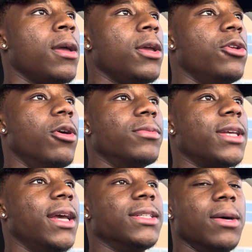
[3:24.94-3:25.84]
You know what I'm
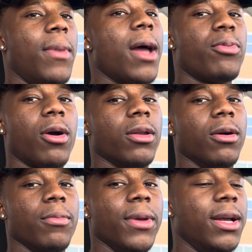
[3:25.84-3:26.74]
saying? It's a
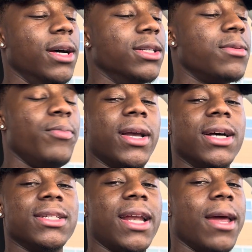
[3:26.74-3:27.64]
byproduct.
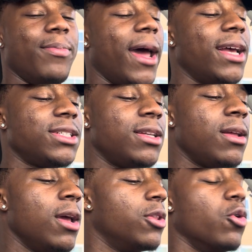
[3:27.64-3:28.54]
Because of that passion,
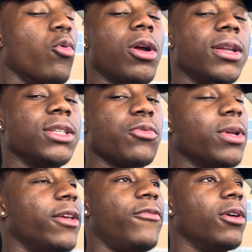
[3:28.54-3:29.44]
the work doesn't
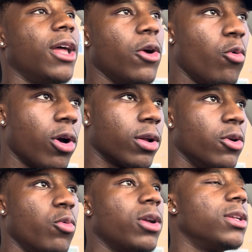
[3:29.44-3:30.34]
really feel like work. The
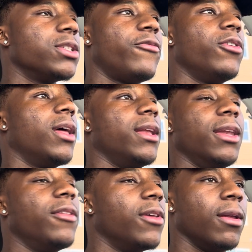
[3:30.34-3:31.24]
work doesn't feel like
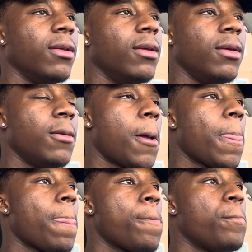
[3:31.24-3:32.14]
nothing.
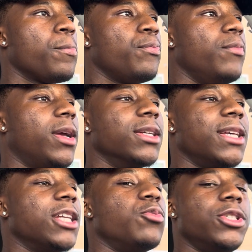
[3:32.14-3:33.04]
Because
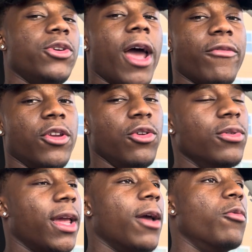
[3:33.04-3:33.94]
that's what you have to do
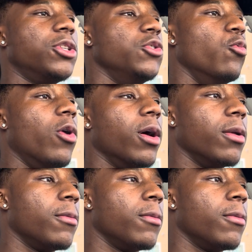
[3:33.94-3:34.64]
to get what you want.